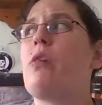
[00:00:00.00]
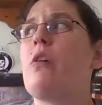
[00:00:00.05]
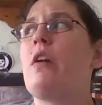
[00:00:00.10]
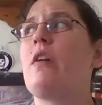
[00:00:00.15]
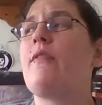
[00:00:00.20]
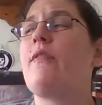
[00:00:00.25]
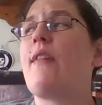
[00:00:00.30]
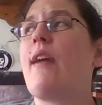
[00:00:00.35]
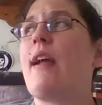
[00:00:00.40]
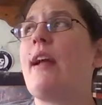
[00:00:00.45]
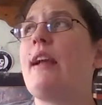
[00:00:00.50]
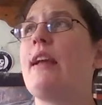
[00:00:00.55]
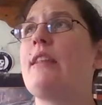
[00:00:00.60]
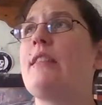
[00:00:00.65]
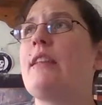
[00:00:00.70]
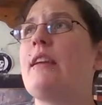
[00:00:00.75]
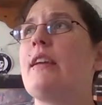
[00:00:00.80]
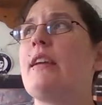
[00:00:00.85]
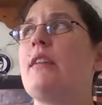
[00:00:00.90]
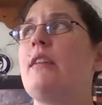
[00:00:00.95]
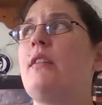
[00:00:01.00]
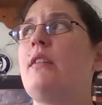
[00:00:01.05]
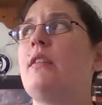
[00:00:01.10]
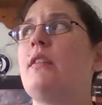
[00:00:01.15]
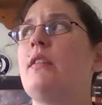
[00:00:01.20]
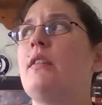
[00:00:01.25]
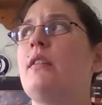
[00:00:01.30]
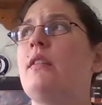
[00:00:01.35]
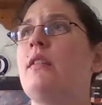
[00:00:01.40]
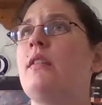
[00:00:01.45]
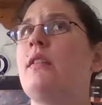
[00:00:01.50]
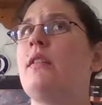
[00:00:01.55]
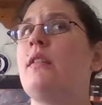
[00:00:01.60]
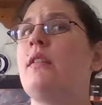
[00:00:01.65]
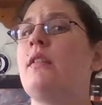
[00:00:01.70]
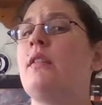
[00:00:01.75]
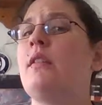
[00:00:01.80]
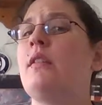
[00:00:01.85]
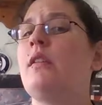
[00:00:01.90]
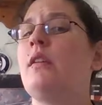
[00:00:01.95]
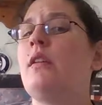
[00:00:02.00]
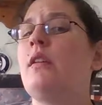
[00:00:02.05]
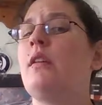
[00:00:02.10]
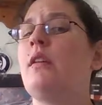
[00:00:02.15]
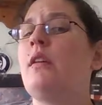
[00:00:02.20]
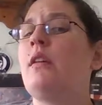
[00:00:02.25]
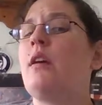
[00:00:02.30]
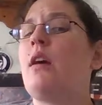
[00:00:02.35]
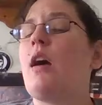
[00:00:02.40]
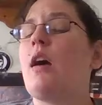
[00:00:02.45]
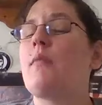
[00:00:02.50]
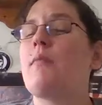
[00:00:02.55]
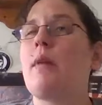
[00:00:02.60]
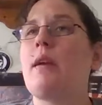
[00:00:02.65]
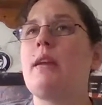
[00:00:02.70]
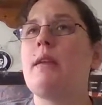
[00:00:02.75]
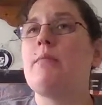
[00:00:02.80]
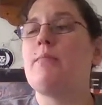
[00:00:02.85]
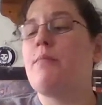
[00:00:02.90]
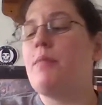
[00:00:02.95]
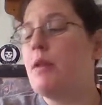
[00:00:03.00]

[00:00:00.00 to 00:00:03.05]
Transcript: If anything, I might